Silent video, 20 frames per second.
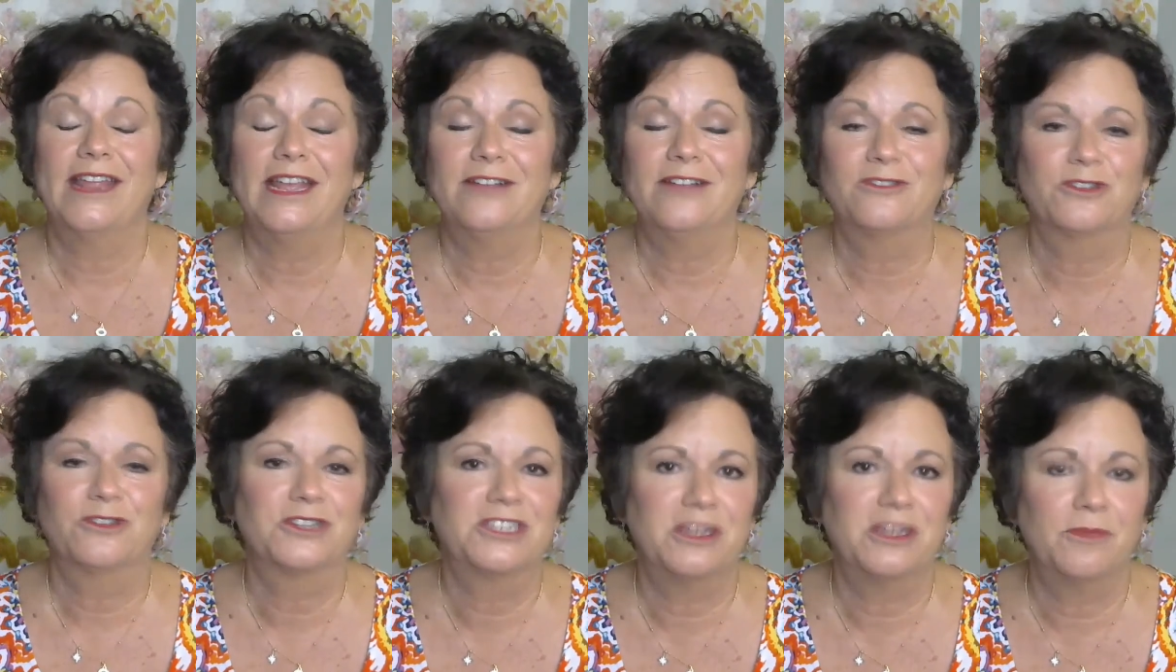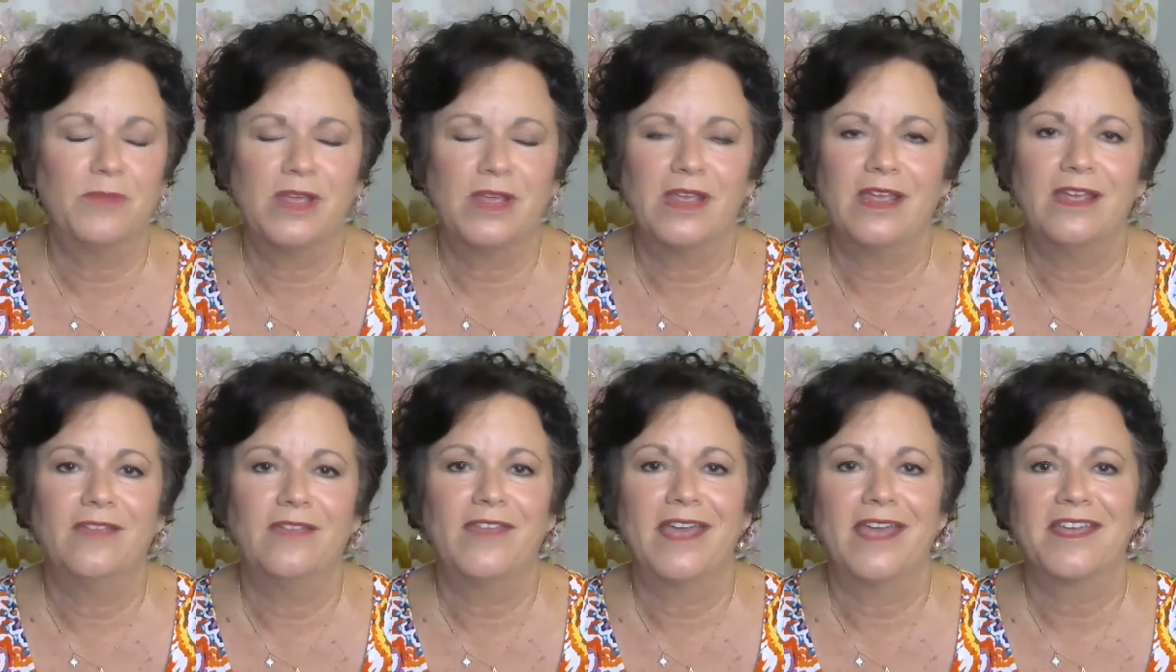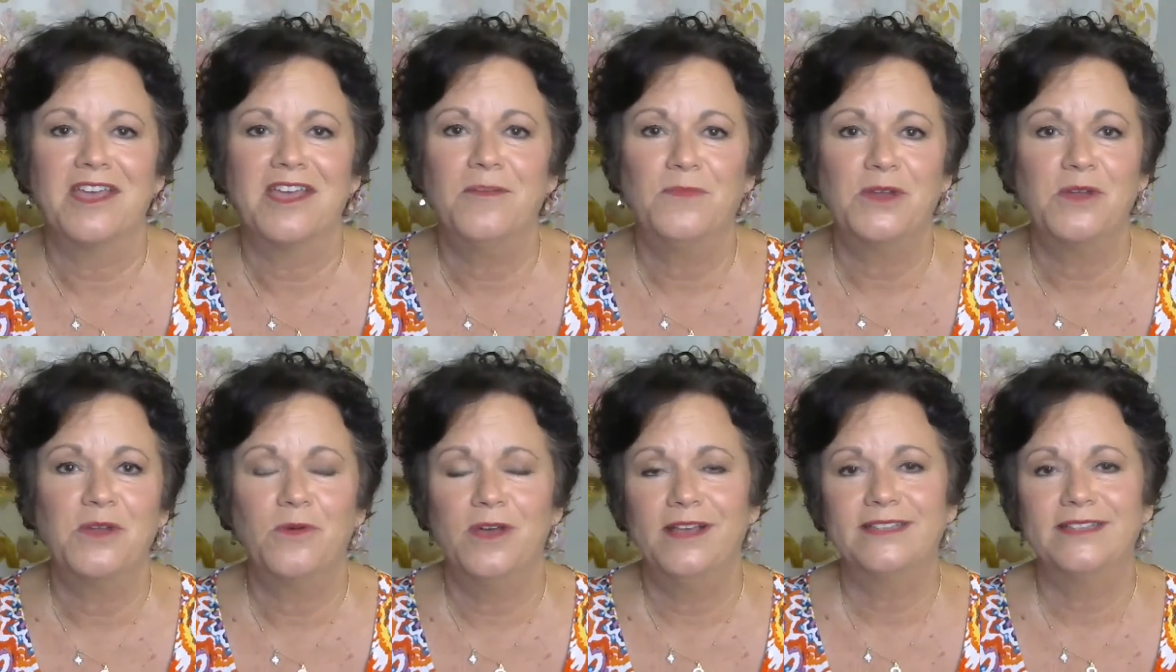interested me in that company
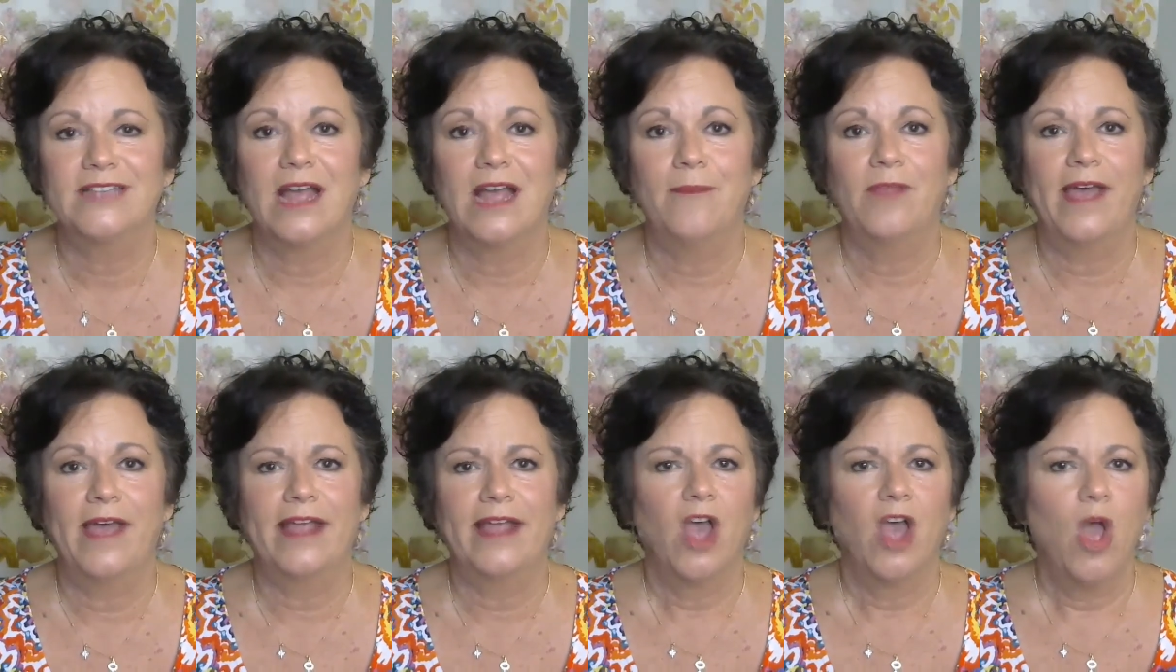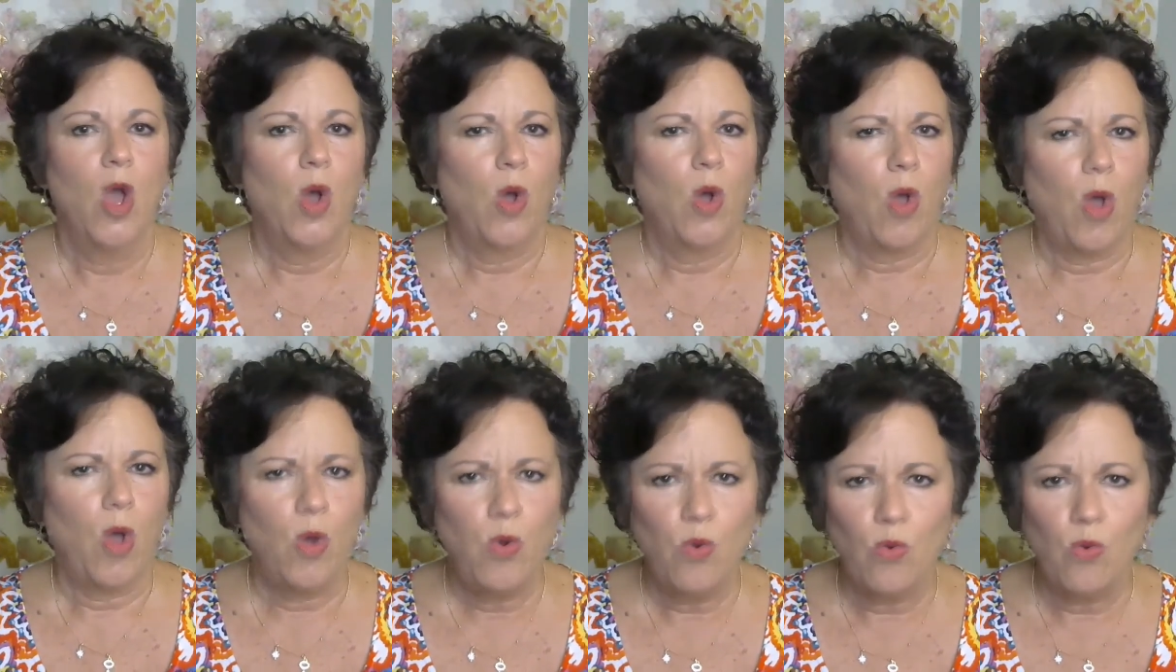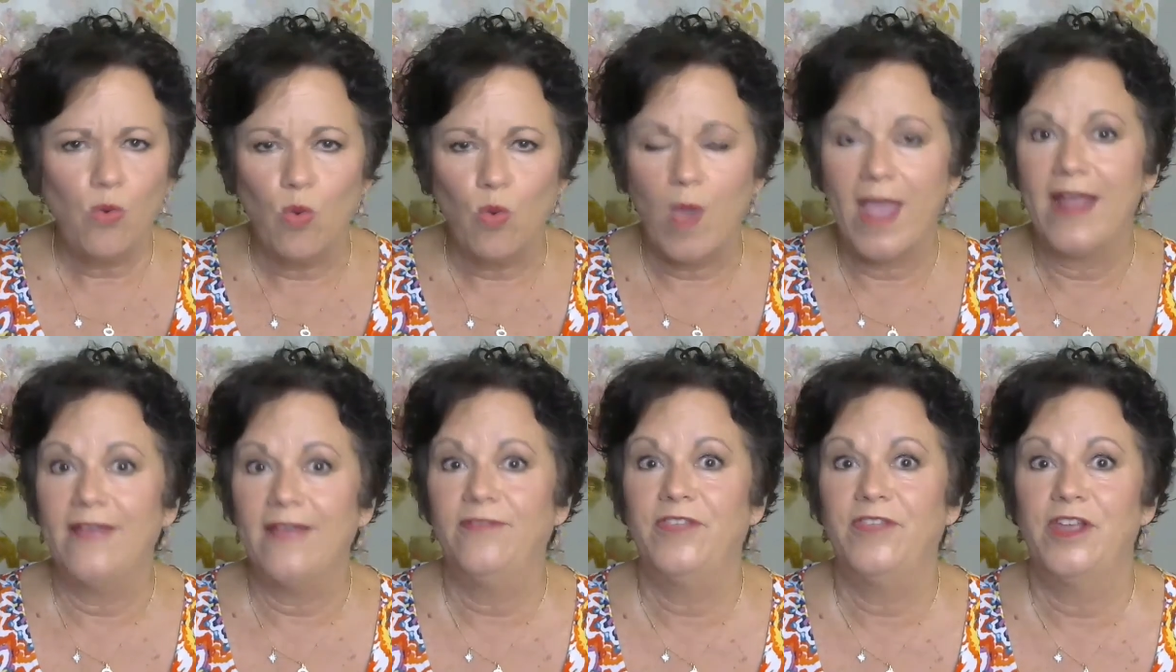was I'm like, oh,
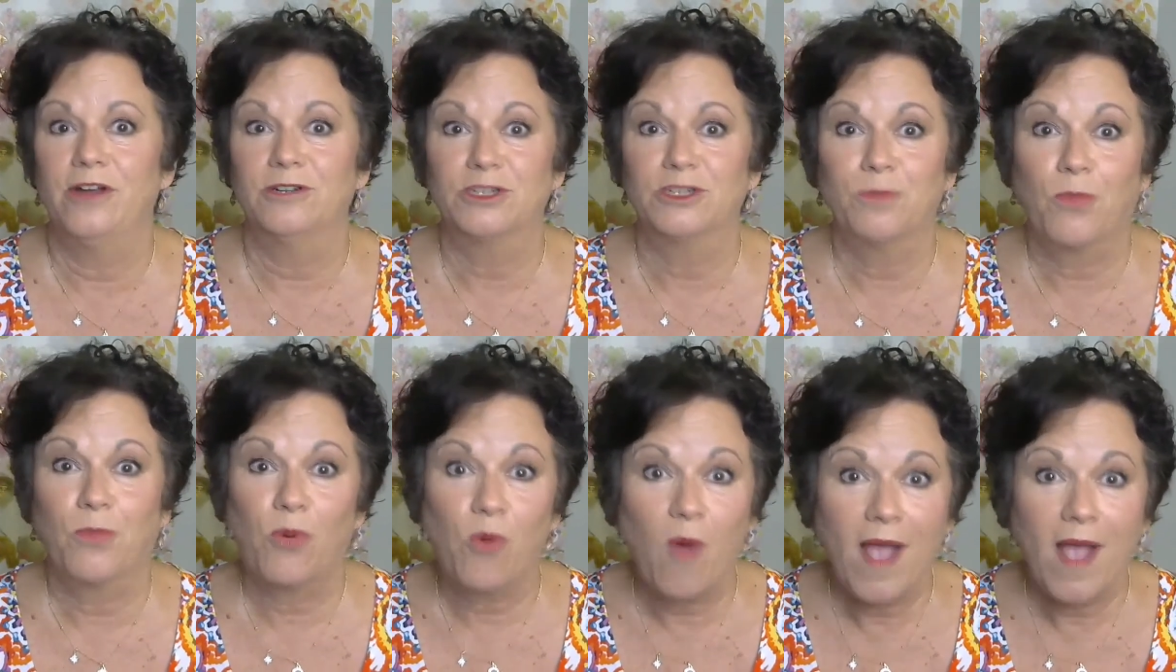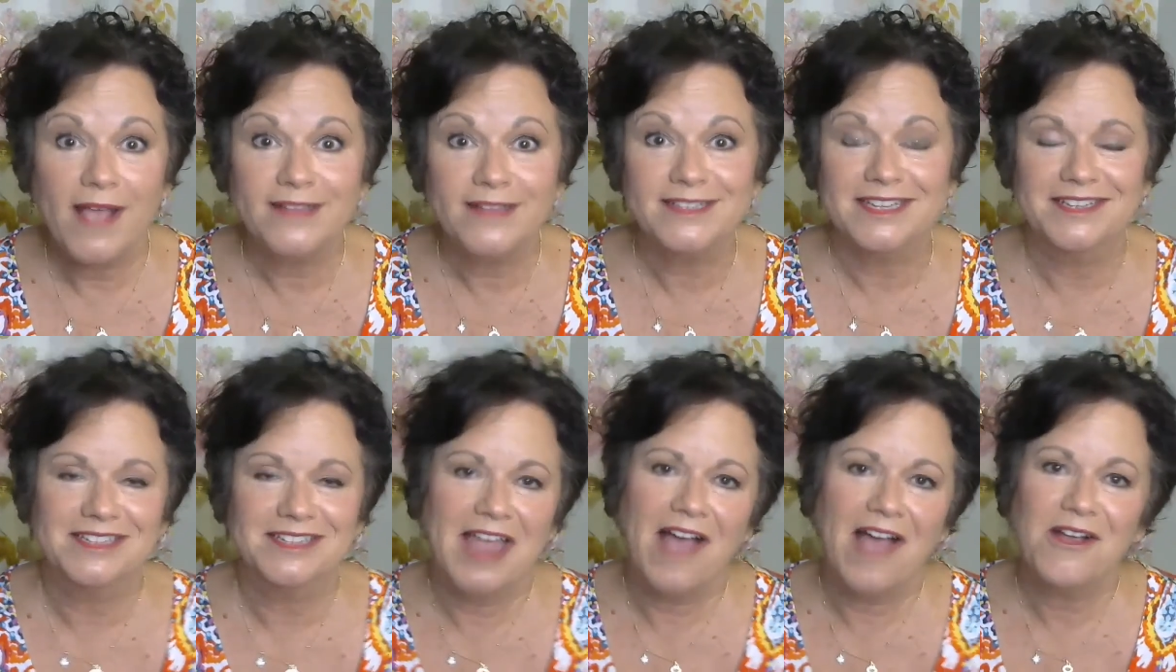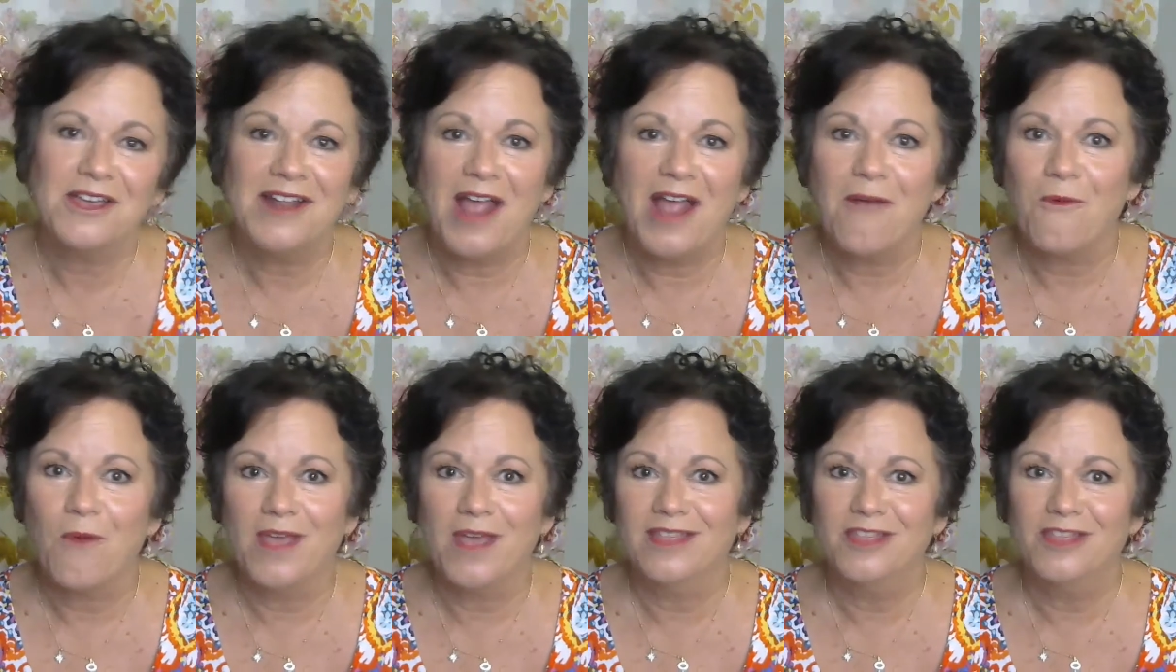and there's prizes. How can I
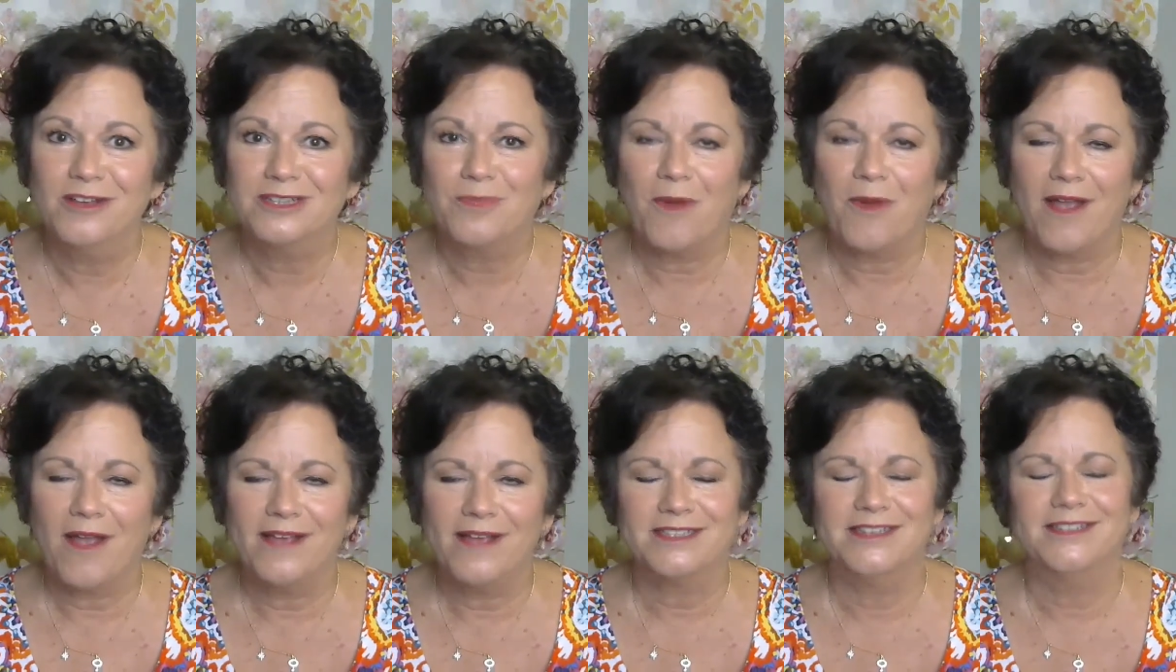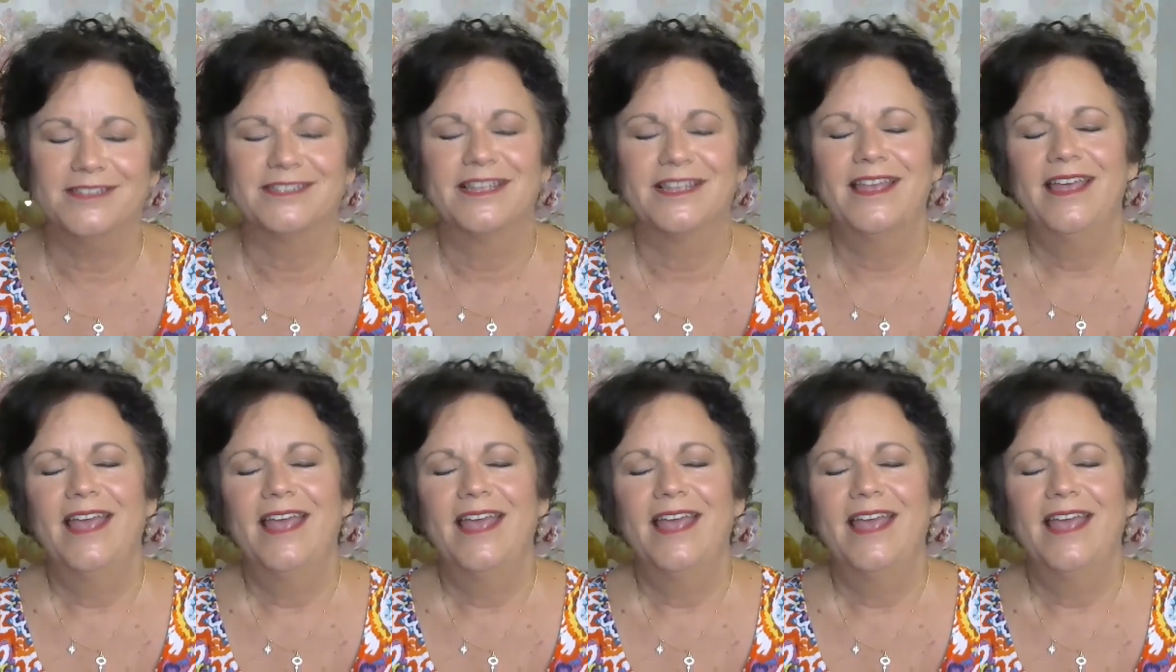win those prizes?